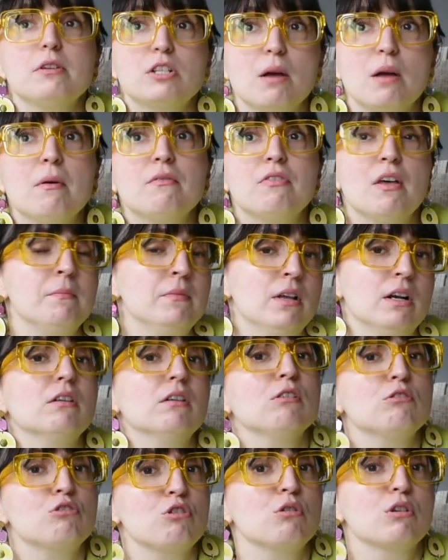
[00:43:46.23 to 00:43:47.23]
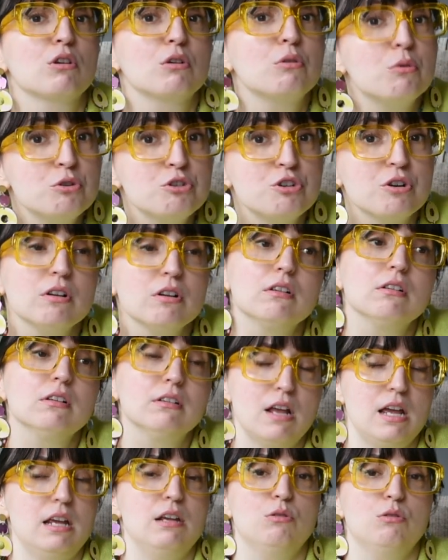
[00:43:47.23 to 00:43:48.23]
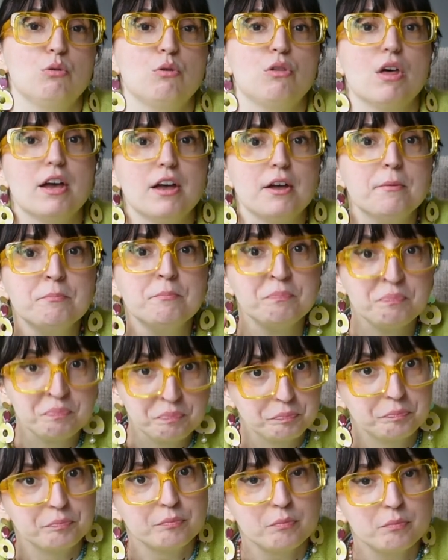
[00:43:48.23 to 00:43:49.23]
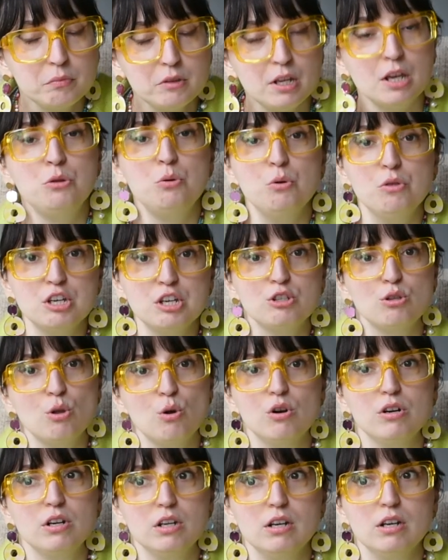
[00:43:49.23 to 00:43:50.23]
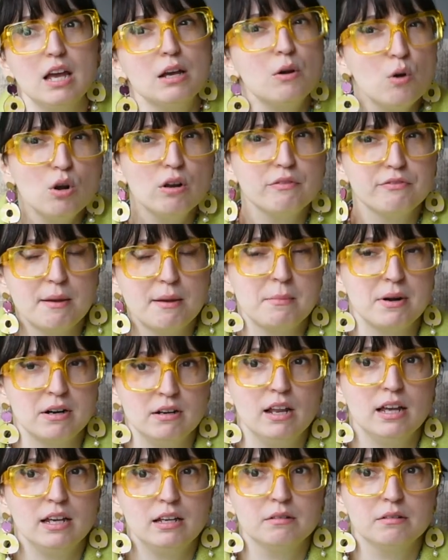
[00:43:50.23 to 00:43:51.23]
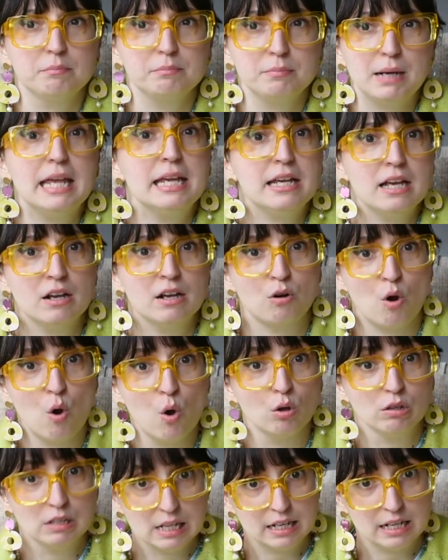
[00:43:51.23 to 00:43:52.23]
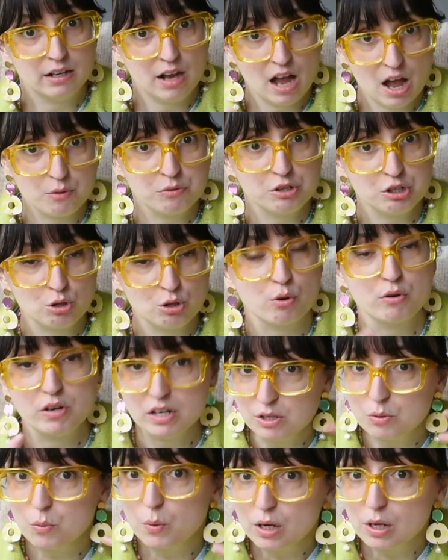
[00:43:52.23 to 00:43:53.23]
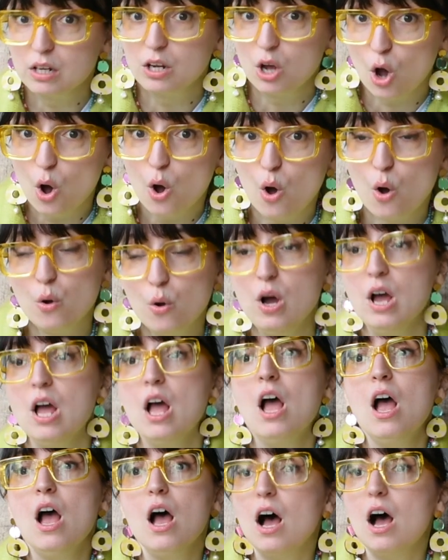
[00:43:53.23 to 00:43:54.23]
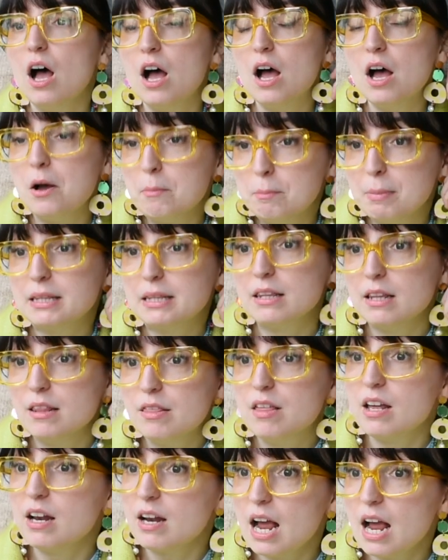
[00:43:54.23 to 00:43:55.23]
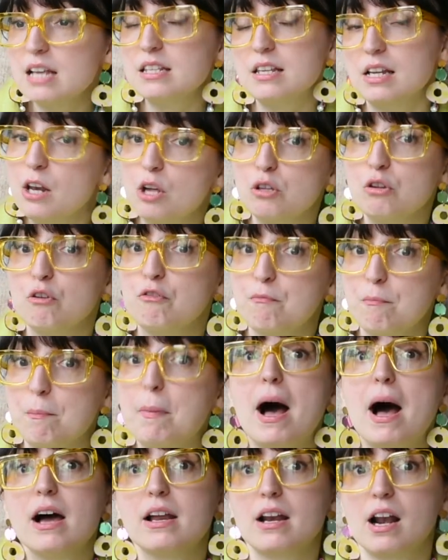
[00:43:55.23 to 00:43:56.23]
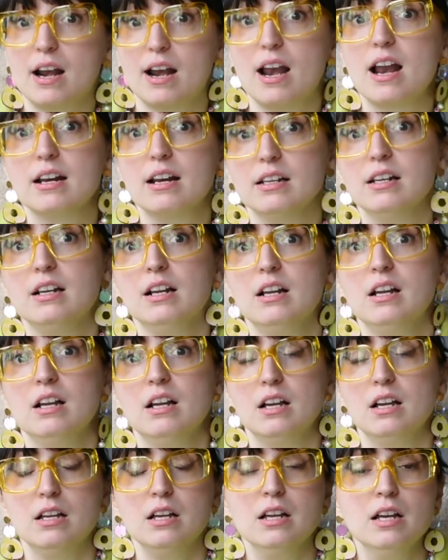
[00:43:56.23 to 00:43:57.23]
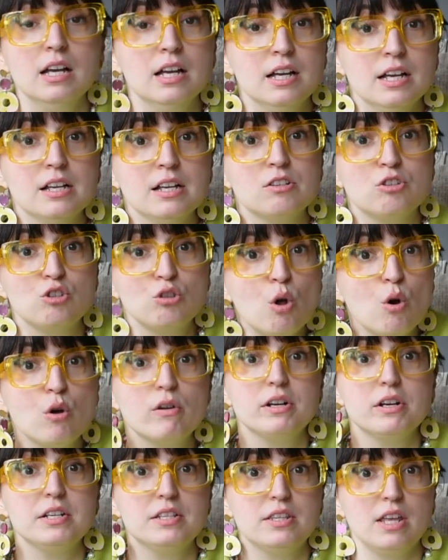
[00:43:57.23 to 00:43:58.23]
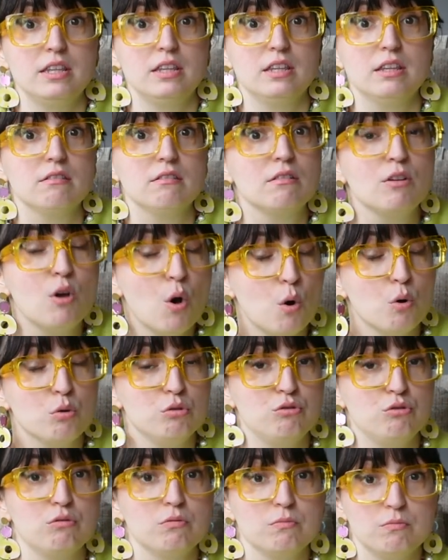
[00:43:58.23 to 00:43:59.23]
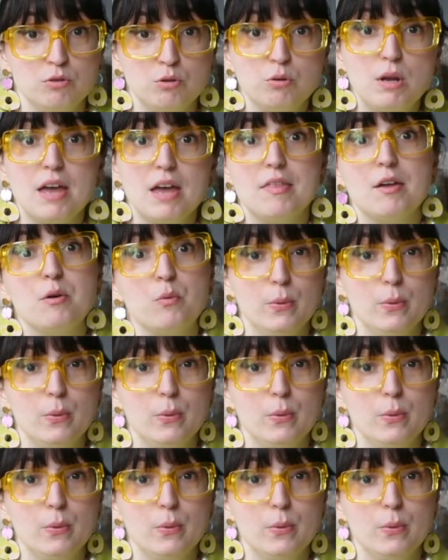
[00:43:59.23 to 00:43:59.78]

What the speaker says: some of them, they are also crucial like to the story. Like all of them are like playing a role, like how the story will go. But it has a lot of parallel stories that goes together